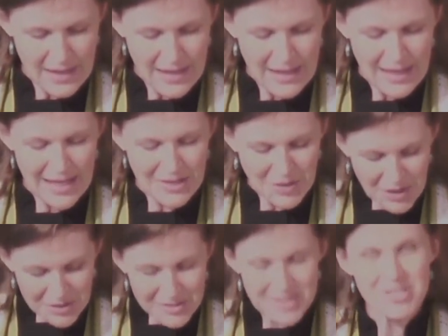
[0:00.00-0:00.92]

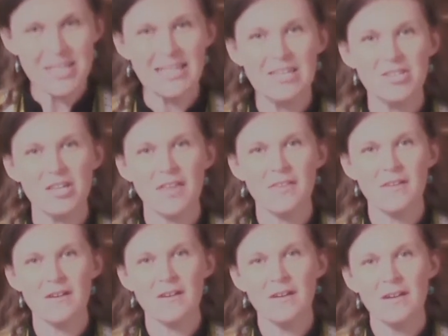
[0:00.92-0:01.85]
Encouraging each
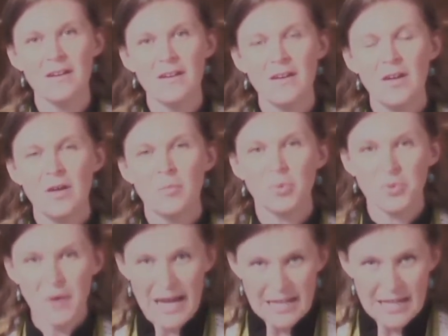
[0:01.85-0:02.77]
other,
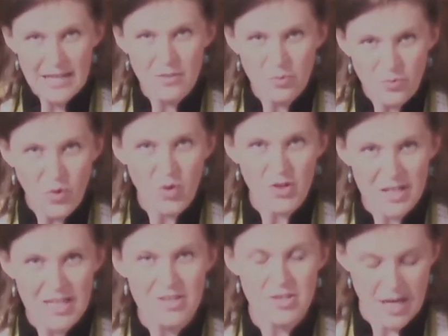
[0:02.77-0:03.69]
praying for
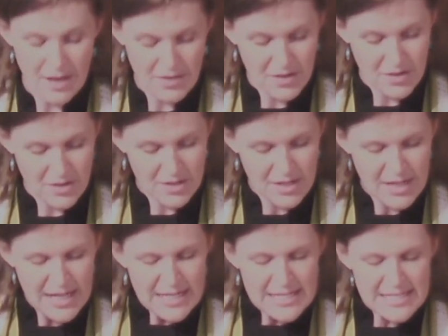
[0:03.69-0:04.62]
each other,
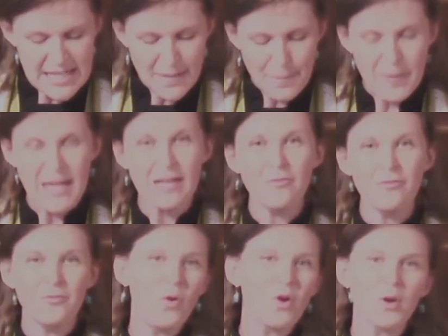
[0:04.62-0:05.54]
stepping
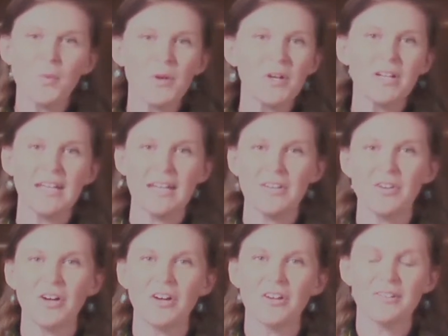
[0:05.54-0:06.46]
forward in
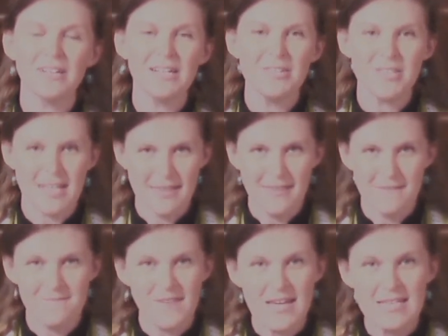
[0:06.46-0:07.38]
courage in the
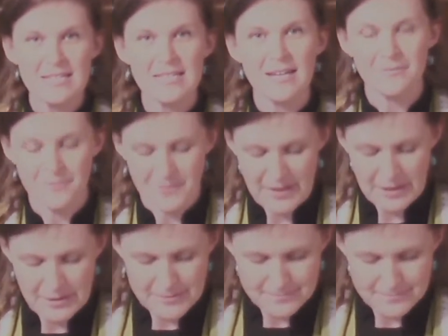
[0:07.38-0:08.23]
face of fear.